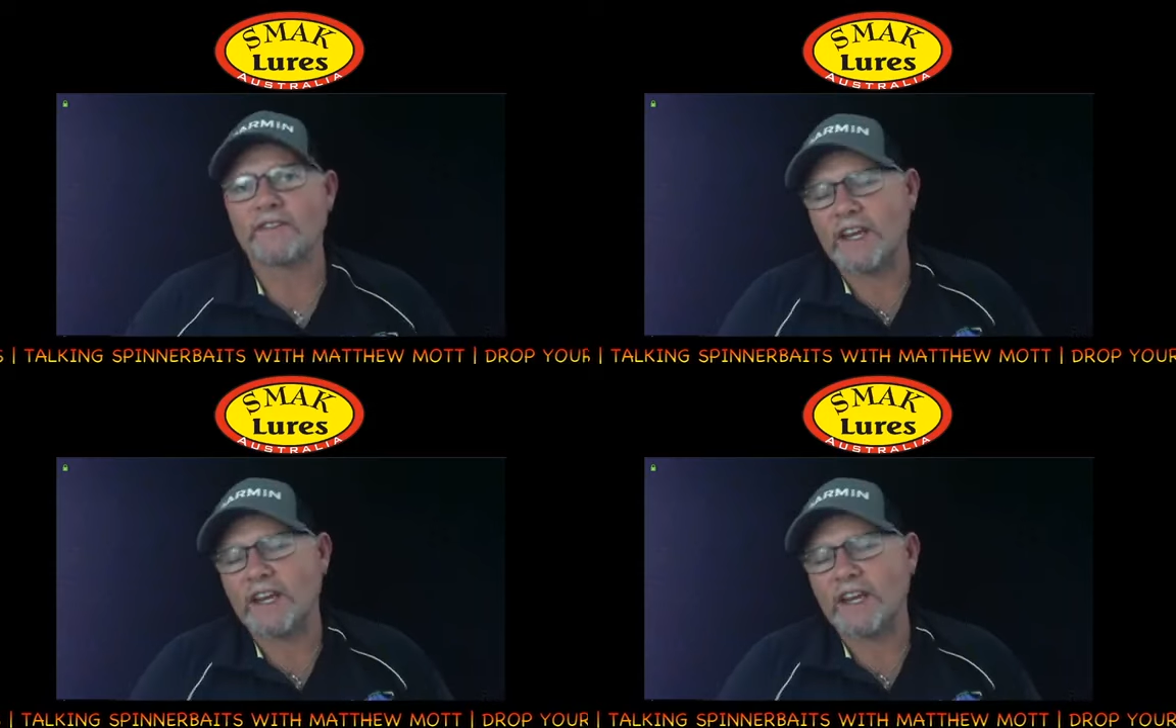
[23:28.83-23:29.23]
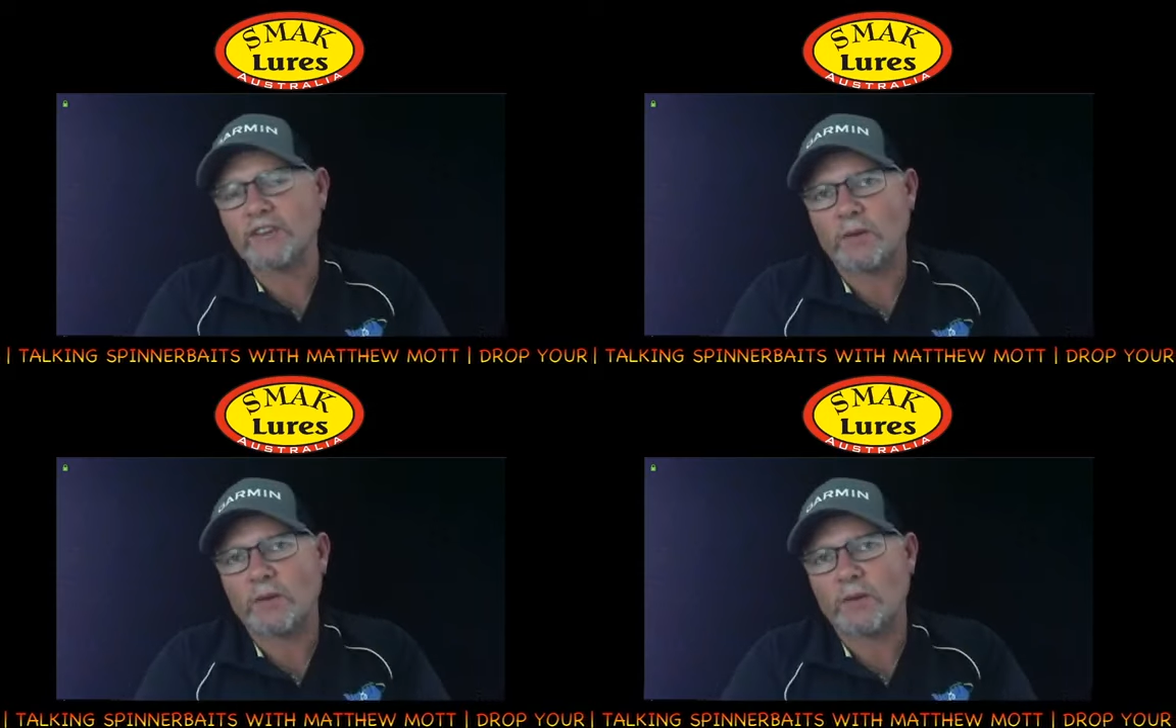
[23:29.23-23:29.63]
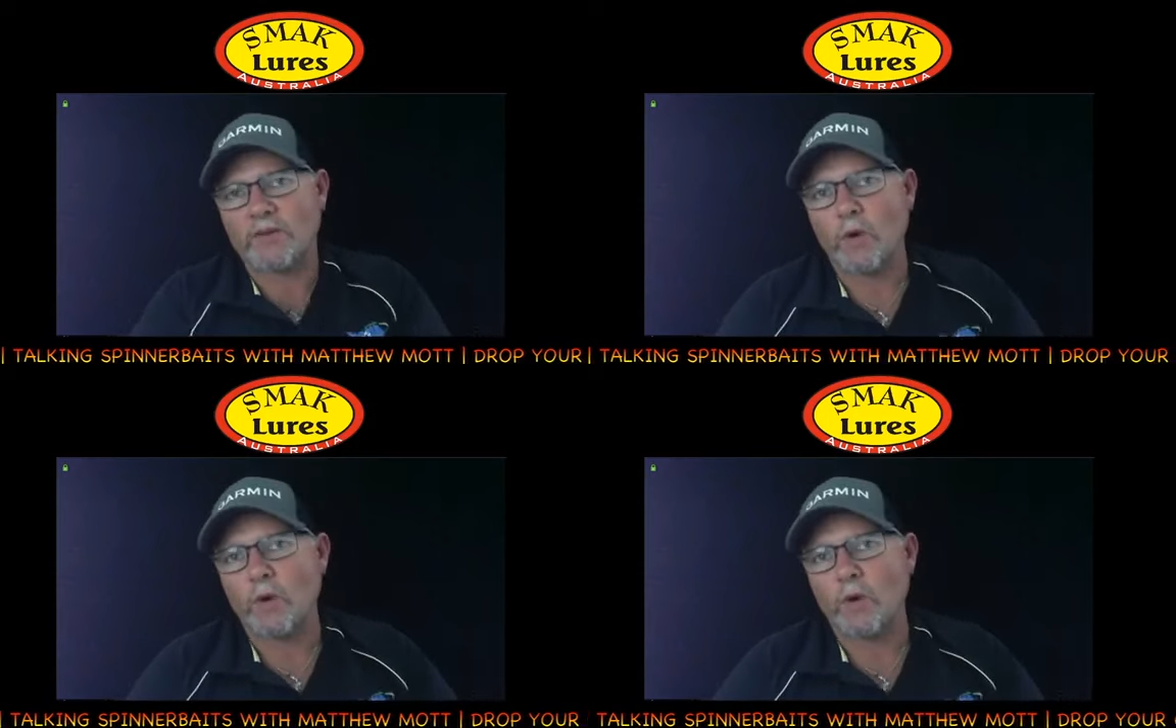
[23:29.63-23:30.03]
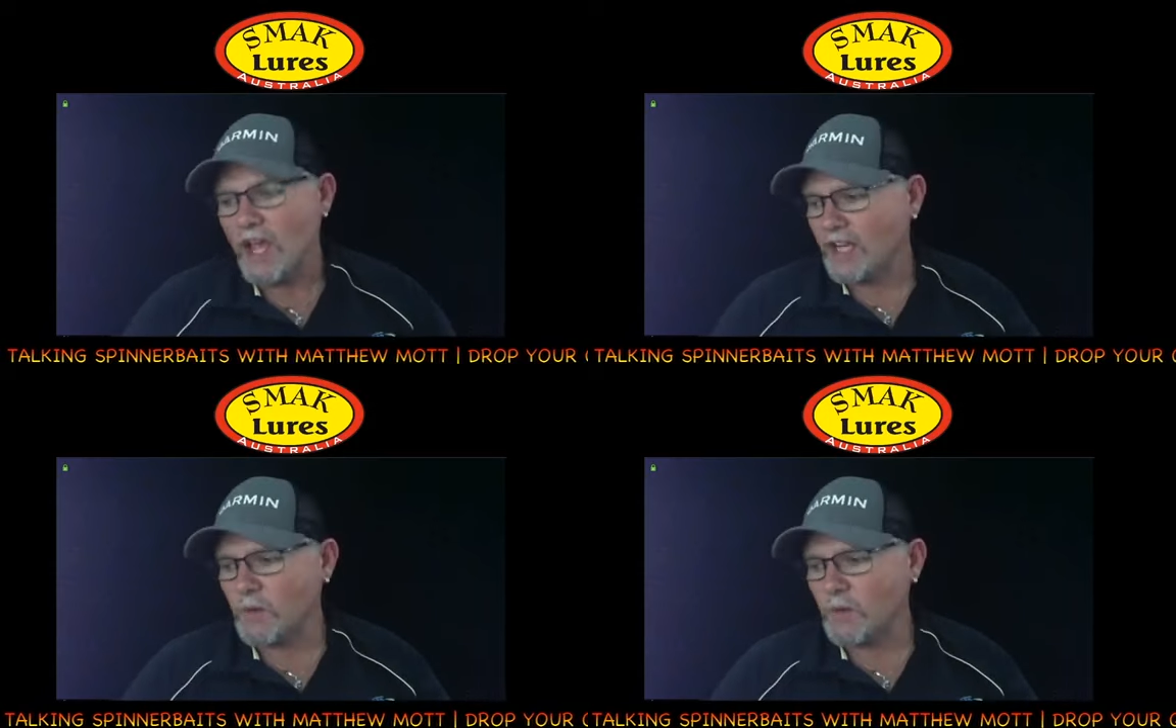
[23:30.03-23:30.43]
is what we do is we
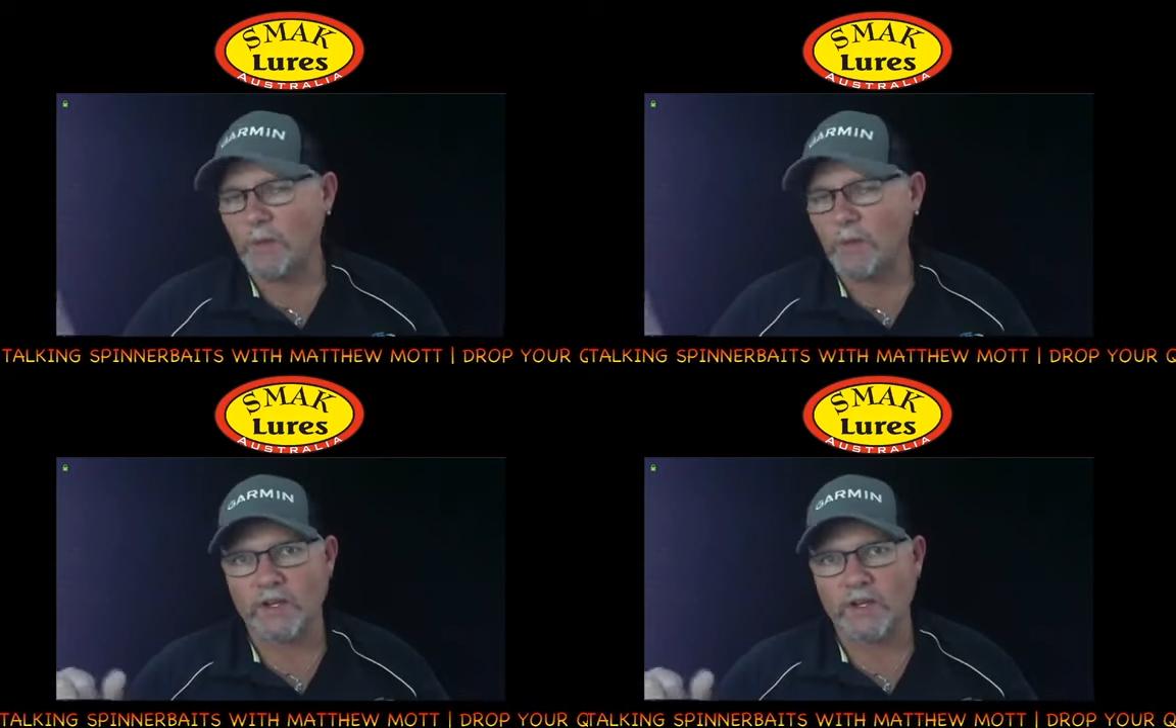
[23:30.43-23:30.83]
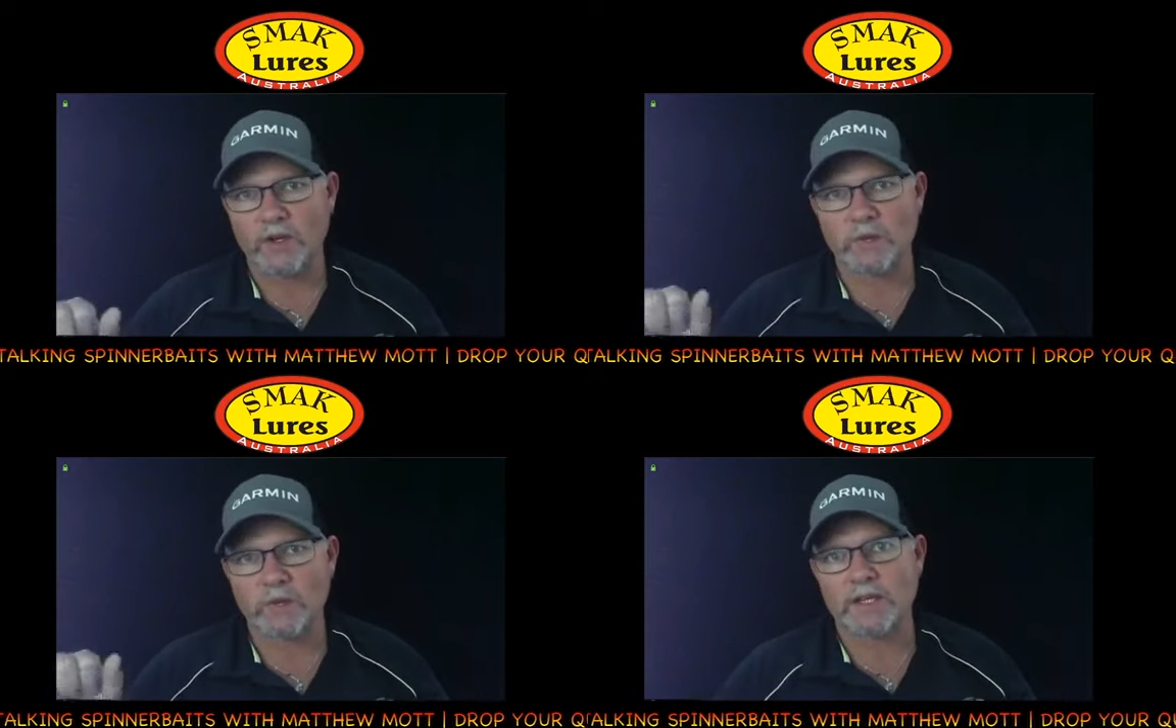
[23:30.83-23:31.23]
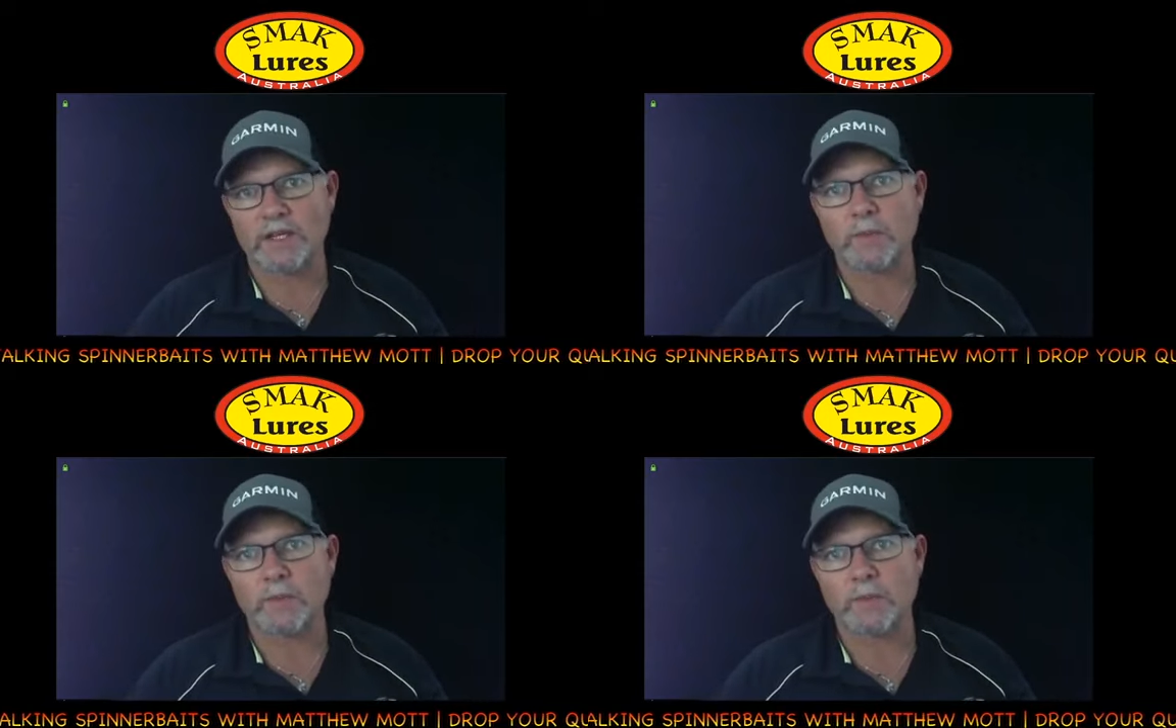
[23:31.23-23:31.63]
just put our motor into gear.